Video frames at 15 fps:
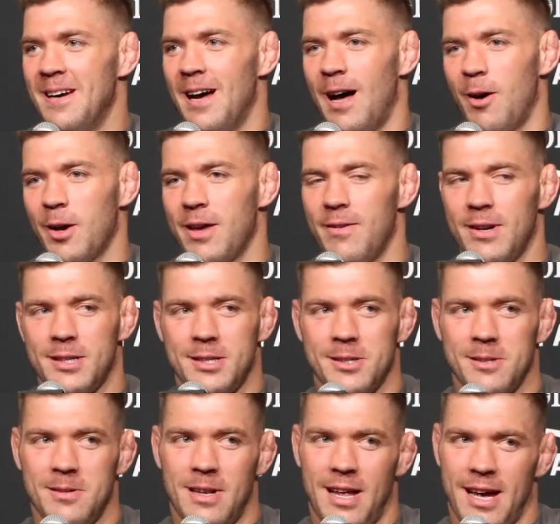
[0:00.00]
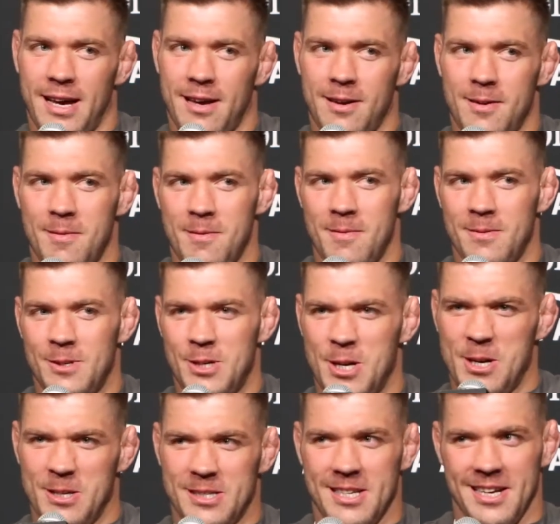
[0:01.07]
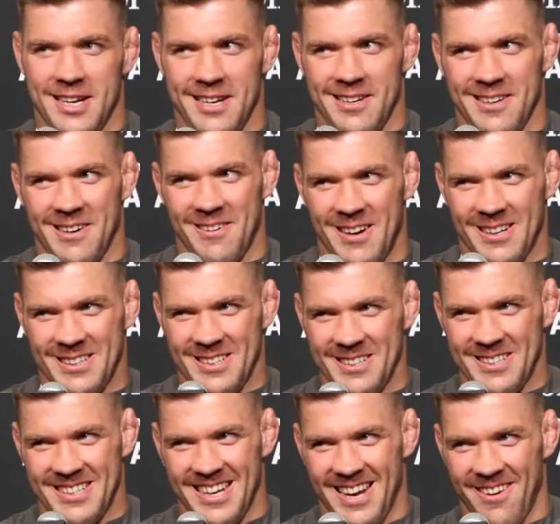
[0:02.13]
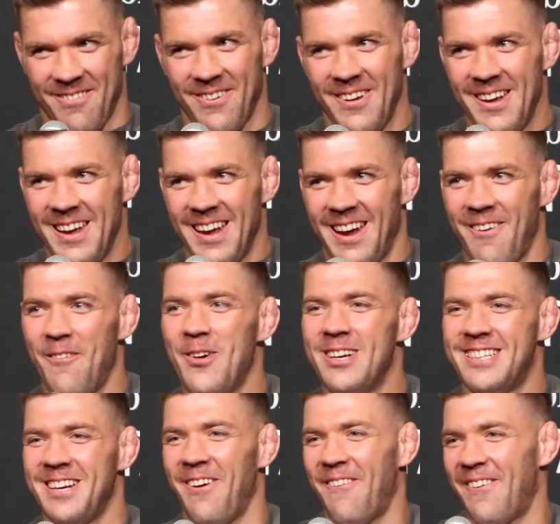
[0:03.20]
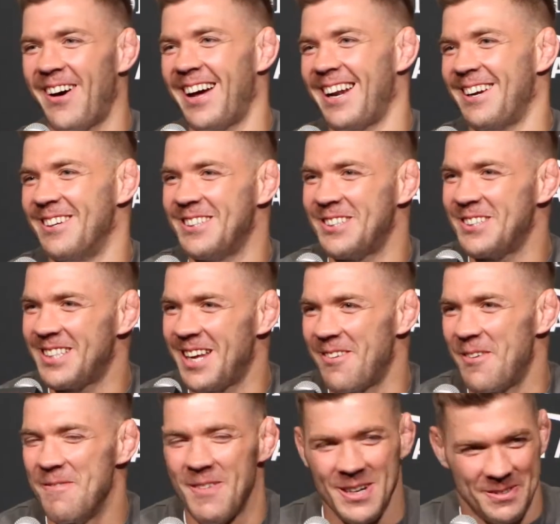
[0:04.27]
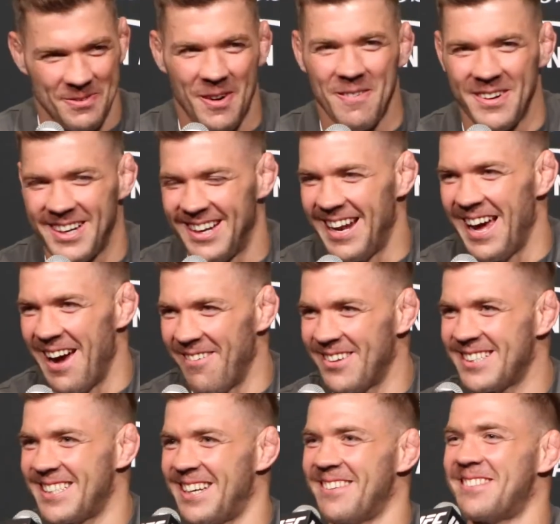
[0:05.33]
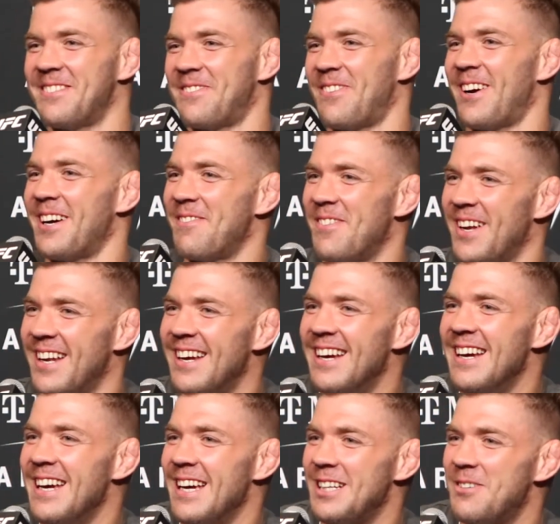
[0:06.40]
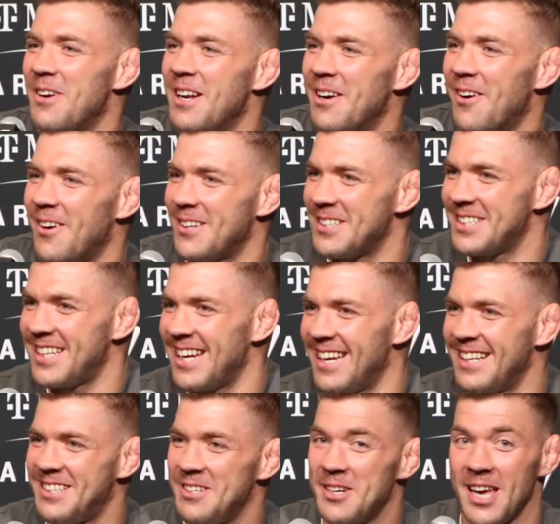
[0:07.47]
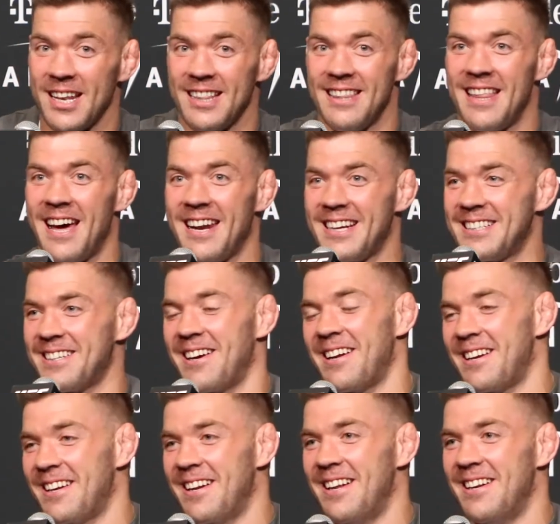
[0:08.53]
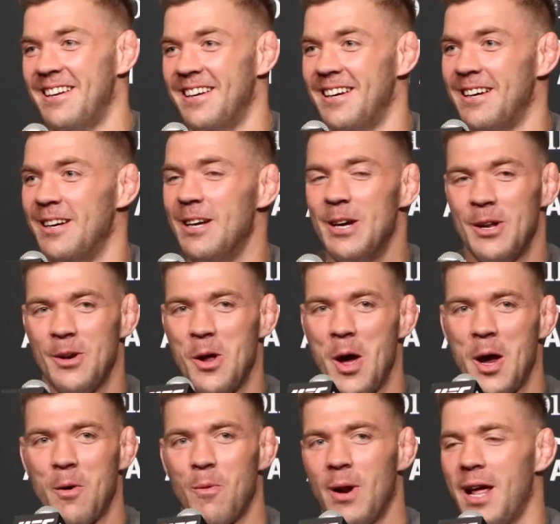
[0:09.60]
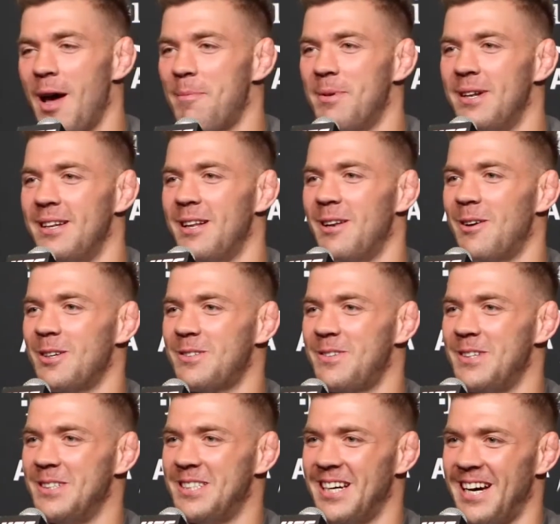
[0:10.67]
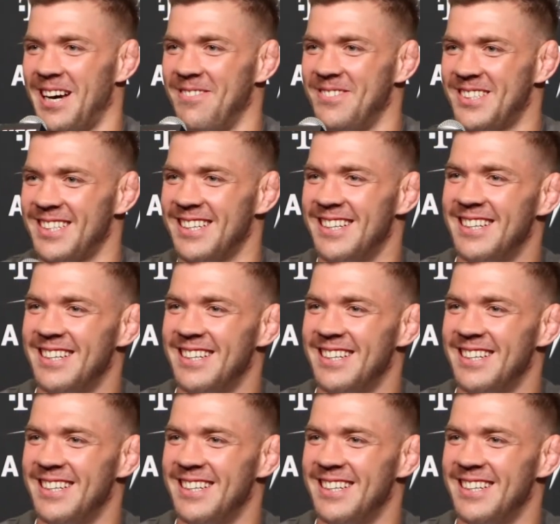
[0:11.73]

I'll give it to like Tuesday, around Tuesday. If we're still fighting on Tuesday, we're most probably going to have ourselves a fight. But it's really hard to get that excited and knowing what happened the last few times.